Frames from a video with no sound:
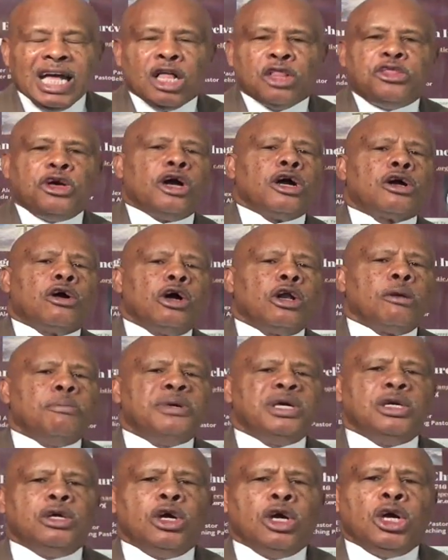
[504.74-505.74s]
There are going to
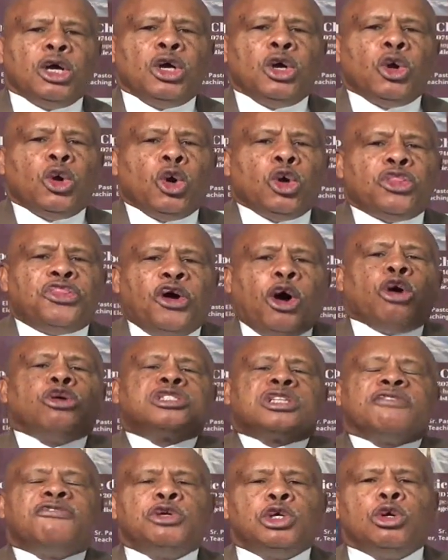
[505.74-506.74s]
be those
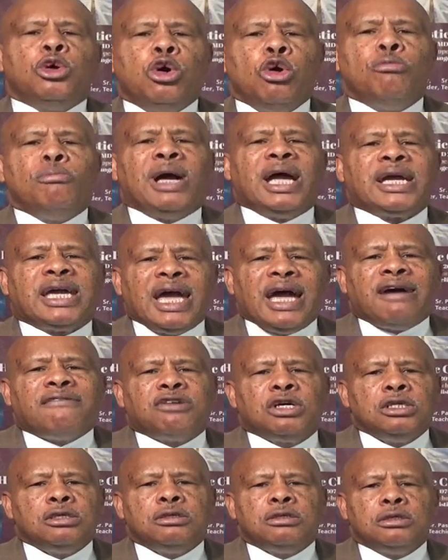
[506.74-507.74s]
of you who make
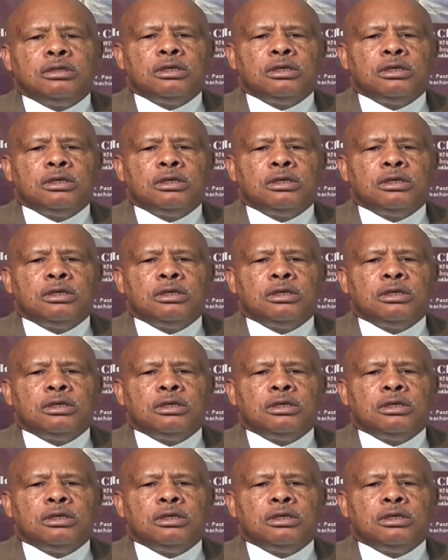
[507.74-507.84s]
heaven.